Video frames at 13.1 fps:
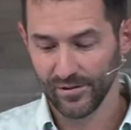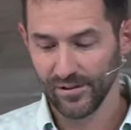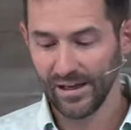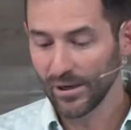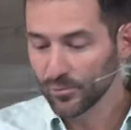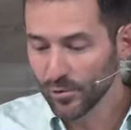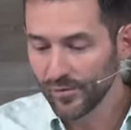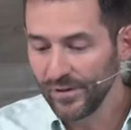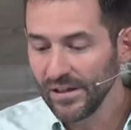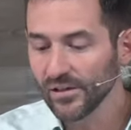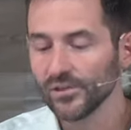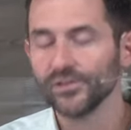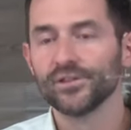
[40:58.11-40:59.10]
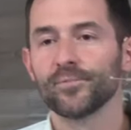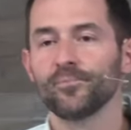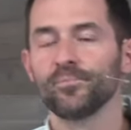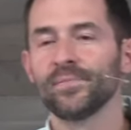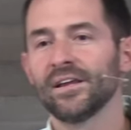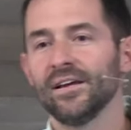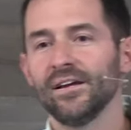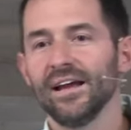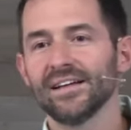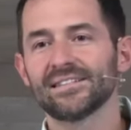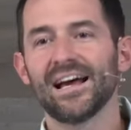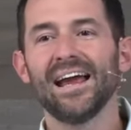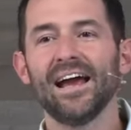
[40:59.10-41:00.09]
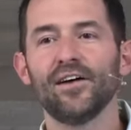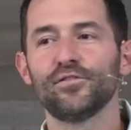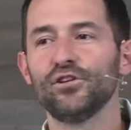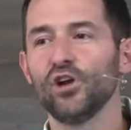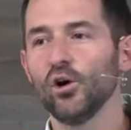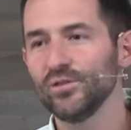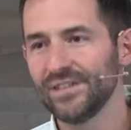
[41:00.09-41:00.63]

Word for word: and revealed as I have no